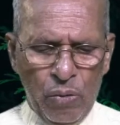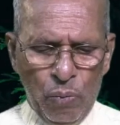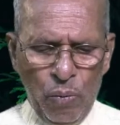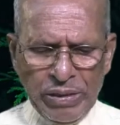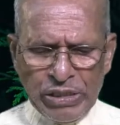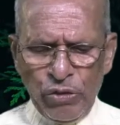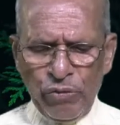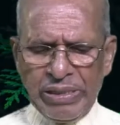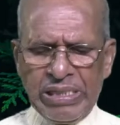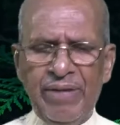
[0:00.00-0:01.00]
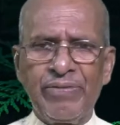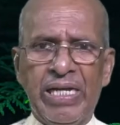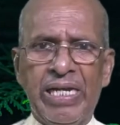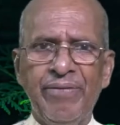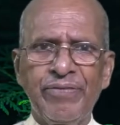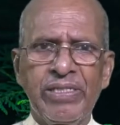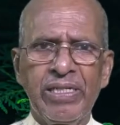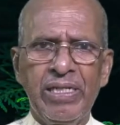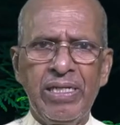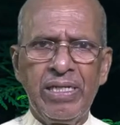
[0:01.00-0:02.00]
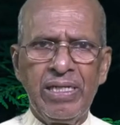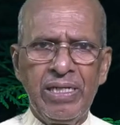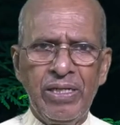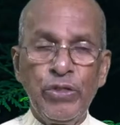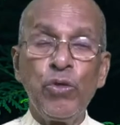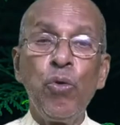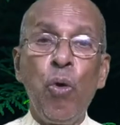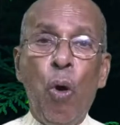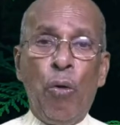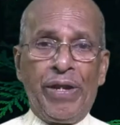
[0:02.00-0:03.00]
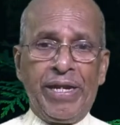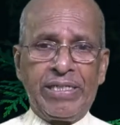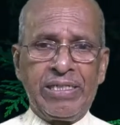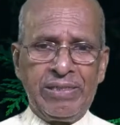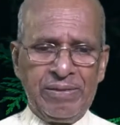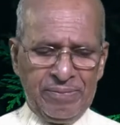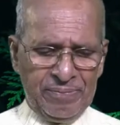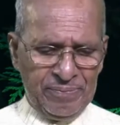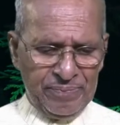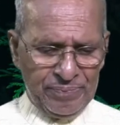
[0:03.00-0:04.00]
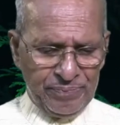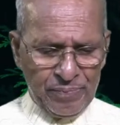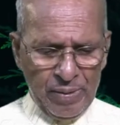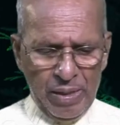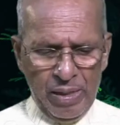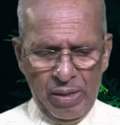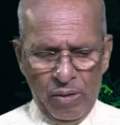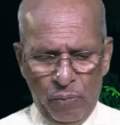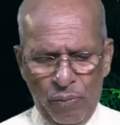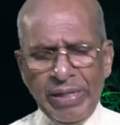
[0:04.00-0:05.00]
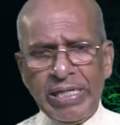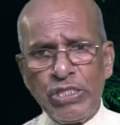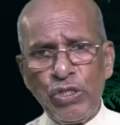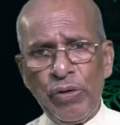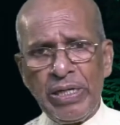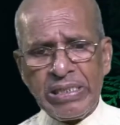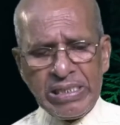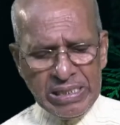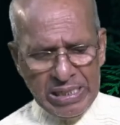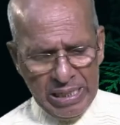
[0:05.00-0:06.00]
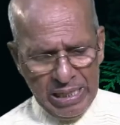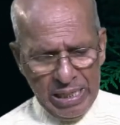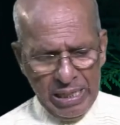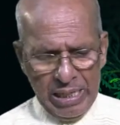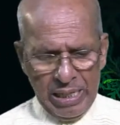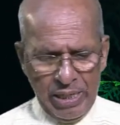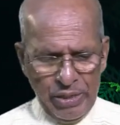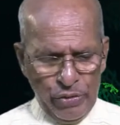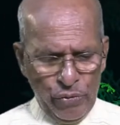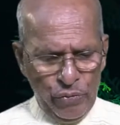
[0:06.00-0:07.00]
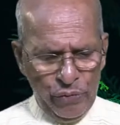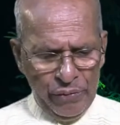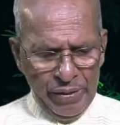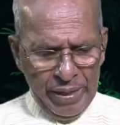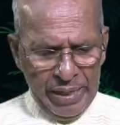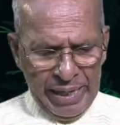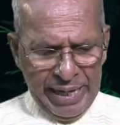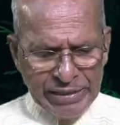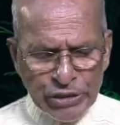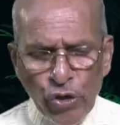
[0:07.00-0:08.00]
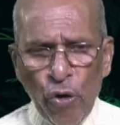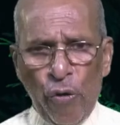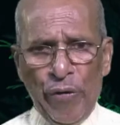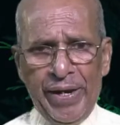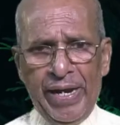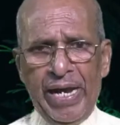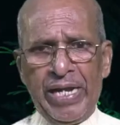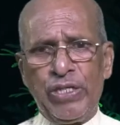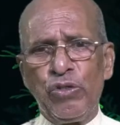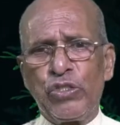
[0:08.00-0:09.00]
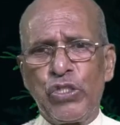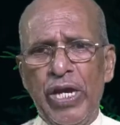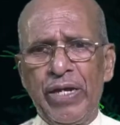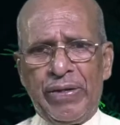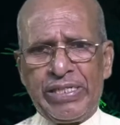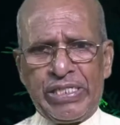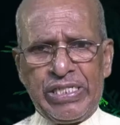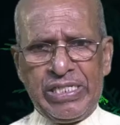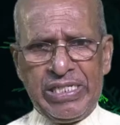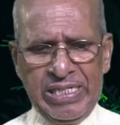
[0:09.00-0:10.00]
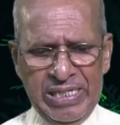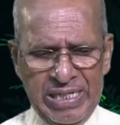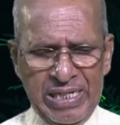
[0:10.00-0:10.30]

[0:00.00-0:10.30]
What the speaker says: Once you receive the gift, you own it. What is yours, you enjoy and you cherish.